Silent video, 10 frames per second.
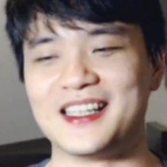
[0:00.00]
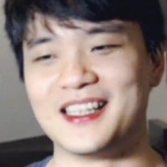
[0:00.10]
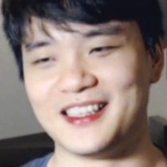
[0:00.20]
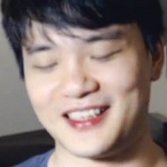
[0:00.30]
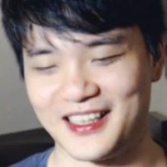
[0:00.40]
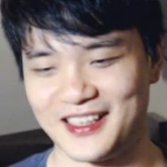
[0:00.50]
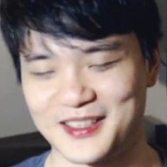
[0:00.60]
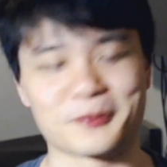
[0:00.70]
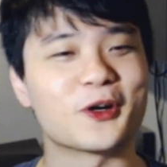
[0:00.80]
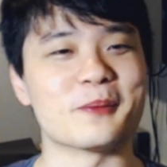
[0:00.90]
the
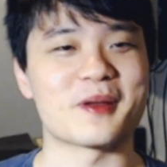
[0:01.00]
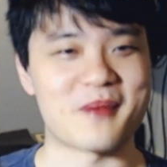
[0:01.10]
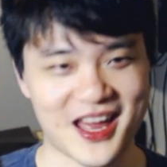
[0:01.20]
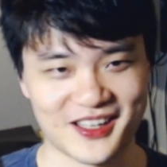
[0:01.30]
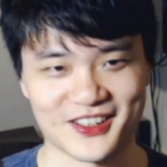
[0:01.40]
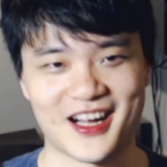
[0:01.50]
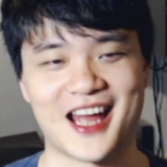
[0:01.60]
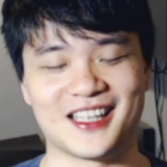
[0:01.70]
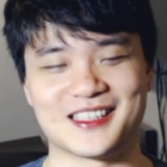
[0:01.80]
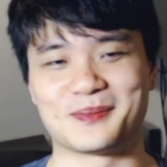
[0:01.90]
supreme commander
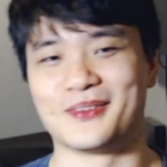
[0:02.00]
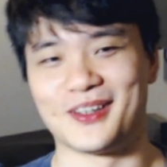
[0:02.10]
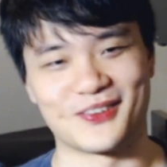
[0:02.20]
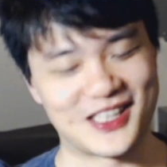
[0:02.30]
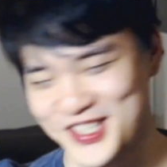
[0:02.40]
at this point, right?